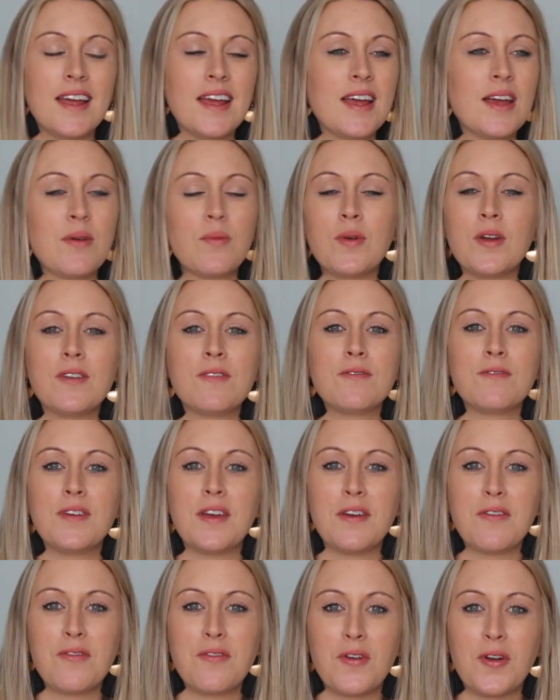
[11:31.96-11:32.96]
it wouldn't
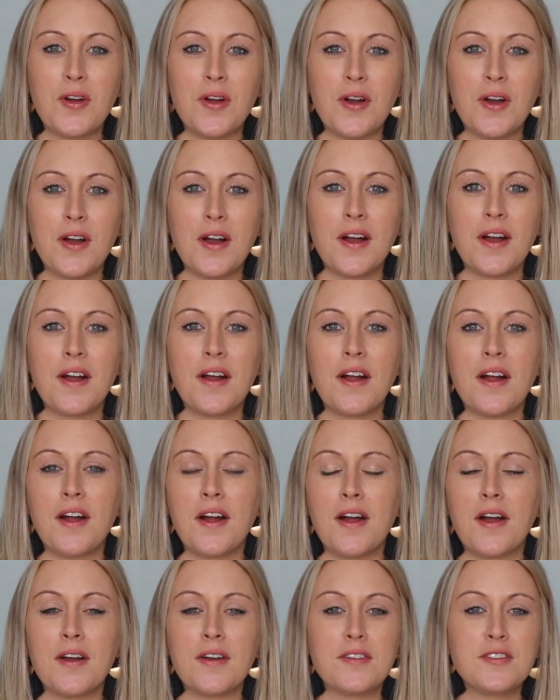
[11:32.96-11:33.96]
fit for
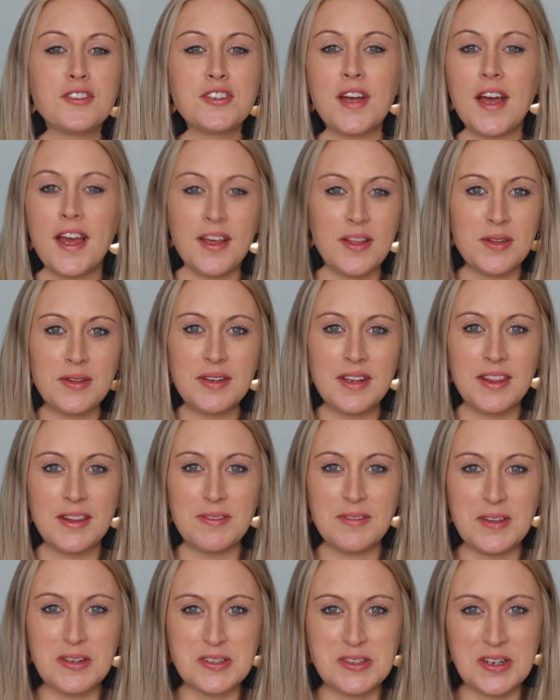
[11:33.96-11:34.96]
our child in
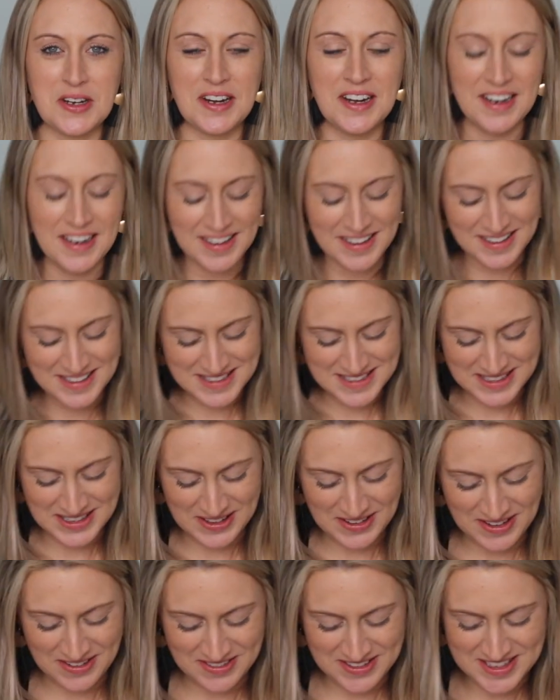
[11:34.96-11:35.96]
the future. So
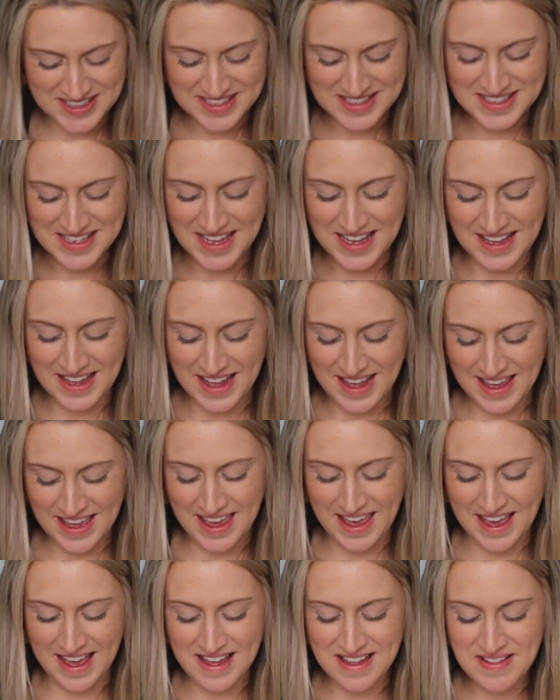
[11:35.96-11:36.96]
I was just like, I
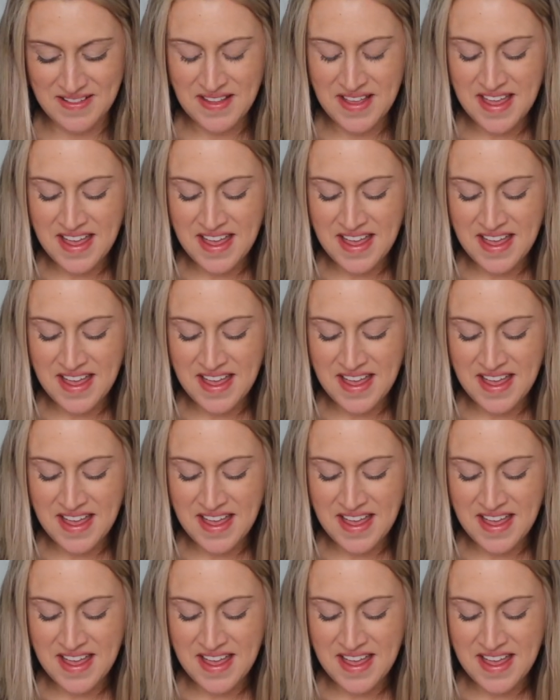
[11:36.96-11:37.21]
can't.